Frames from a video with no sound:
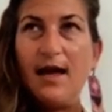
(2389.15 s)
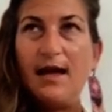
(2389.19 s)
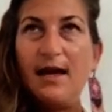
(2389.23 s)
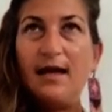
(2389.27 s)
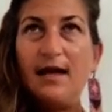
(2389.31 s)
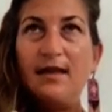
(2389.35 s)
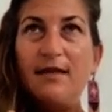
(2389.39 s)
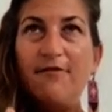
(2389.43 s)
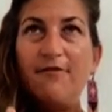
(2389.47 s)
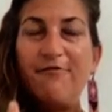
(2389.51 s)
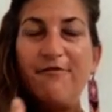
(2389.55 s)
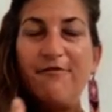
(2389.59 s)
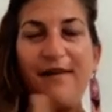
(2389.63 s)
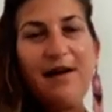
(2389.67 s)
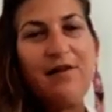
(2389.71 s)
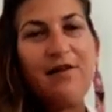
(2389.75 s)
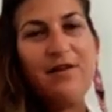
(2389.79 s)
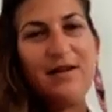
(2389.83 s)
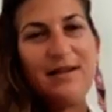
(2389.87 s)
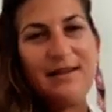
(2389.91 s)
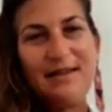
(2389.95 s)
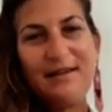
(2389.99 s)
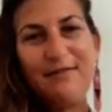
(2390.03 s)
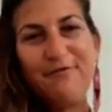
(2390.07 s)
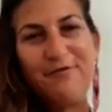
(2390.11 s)
in a
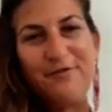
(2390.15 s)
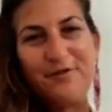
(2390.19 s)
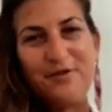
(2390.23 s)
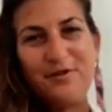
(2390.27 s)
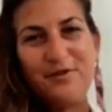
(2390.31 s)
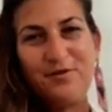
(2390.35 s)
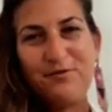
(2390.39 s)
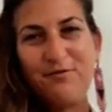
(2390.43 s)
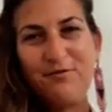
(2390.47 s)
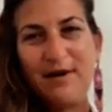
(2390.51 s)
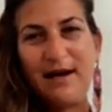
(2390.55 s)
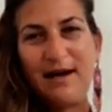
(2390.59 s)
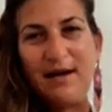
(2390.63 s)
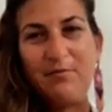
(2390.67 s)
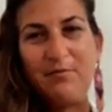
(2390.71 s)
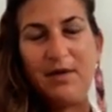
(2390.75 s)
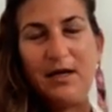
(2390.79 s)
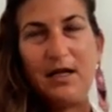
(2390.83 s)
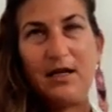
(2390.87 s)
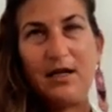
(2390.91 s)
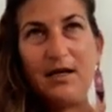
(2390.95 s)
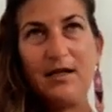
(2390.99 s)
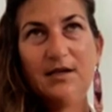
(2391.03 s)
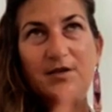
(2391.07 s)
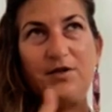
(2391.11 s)
very different way,
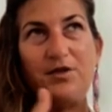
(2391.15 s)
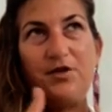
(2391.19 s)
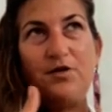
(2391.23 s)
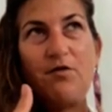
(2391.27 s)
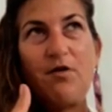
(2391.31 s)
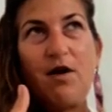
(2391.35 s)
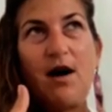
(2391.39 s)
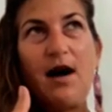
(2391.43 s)
because you